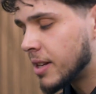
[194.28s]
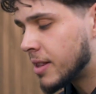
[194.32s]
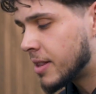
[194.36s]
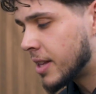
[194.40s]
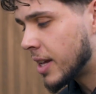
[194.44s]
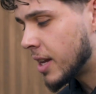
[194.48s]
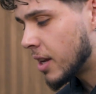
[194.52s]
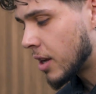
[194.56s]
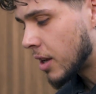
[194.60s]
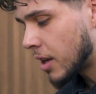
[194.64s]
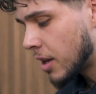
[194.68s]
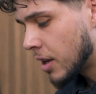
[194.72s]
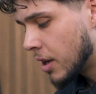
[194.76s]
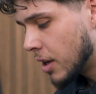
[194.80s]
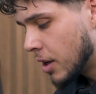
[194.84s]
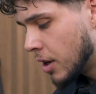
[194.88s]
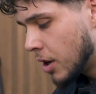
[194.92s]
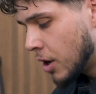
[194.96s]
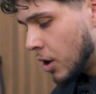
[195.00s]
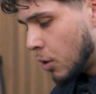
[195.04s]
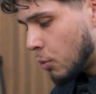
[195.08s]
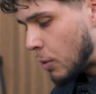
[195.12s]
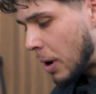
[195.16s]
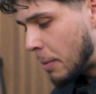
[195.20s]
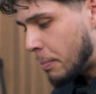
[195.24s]
think
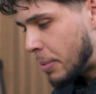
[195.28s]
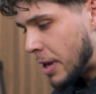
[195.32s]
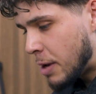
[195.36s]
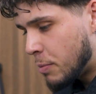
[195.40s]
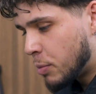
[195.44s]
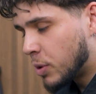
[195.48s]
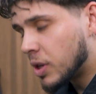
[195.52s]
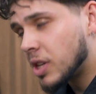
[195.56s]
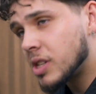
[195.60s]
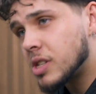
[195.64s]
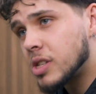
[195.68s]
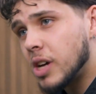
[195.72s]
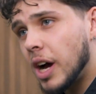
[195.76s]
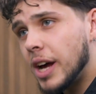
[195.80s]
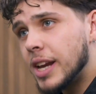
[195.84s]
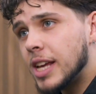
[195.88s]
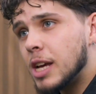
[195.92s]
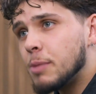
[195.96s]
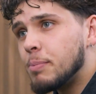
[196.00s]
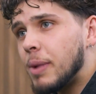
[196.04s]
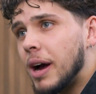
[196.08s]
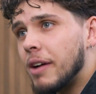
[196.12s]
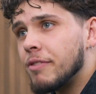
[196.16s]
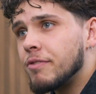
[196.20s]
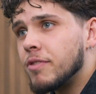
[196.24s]
when people are designing
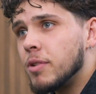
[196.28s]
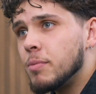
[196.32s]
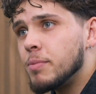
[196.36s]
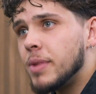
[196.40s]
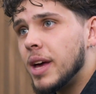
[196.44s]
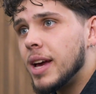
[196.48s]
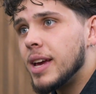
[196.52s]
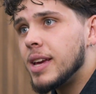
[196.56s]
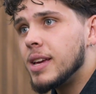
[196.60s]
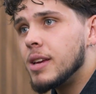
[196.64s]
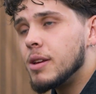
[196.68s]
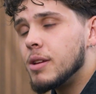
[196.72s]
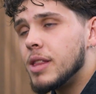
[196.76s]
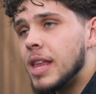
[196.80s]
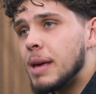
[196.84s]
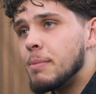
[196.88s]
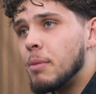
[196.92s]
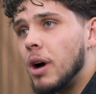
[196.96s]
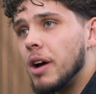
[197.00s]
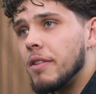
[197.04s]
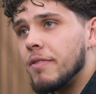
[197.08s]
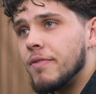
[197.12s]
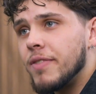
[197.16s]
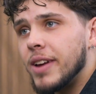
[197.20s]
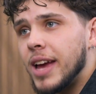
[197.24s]
a bathroom, they
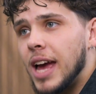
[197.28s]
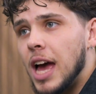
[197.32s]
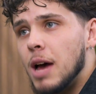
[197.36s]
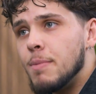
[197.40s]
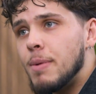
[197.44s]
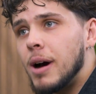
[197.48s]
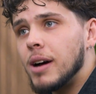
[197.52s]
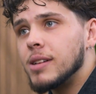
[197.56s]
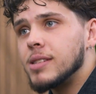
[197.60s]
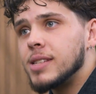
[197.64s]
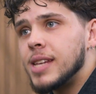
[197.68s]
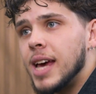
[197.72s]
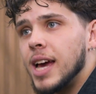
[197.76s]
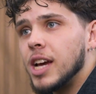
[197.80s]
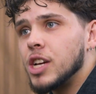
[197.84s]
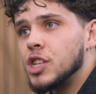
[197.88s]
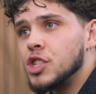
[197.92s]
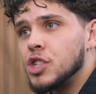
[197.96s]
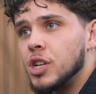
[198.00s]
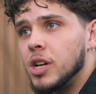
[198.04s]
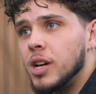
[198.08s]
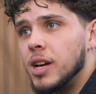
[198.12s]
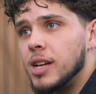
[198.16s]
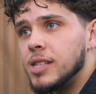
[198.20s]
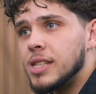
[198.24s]
might forget about
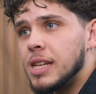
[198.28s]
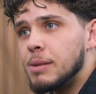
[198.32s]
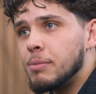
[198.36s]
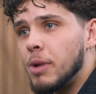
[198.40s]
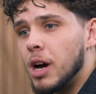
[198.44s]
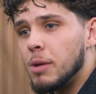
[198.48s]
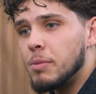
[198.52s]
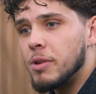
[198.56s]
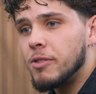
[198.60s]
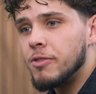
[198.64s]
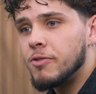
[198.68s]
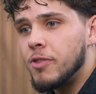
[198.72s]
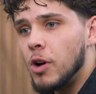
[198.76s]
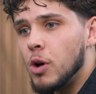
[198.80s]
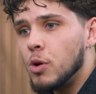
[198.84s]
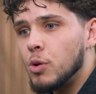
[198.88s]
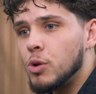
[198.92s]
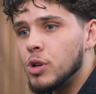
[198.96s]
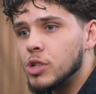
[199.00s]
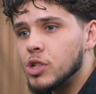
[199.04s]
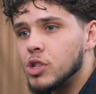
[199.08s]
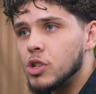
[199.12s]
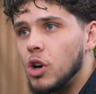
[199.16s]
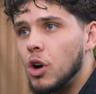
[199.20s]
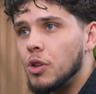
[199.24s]
texture, as they might be
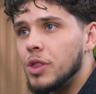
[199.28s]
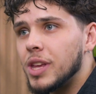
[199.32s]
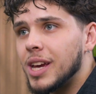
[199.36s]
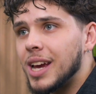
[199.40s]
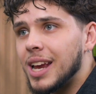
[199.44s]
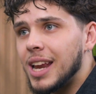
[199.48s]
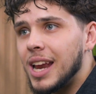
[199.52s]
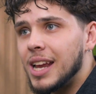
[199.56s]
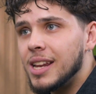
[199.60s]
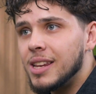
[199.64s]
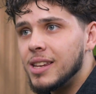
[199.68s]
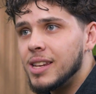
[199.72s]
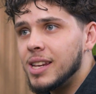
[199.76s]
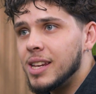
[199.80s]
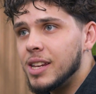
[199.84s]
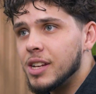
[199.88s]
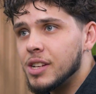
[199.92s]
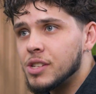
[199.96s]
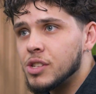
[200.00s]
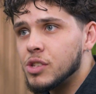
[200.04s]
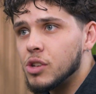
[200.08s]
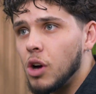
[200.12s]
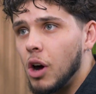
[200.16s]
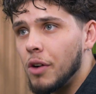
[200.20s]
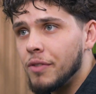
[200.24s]
focused on the
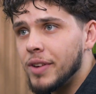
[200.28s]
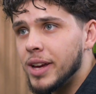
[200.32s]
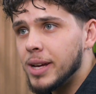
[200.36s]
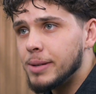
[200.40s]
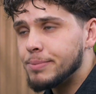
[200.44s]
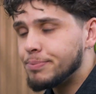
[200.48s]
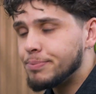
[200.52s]
cleanliness of it.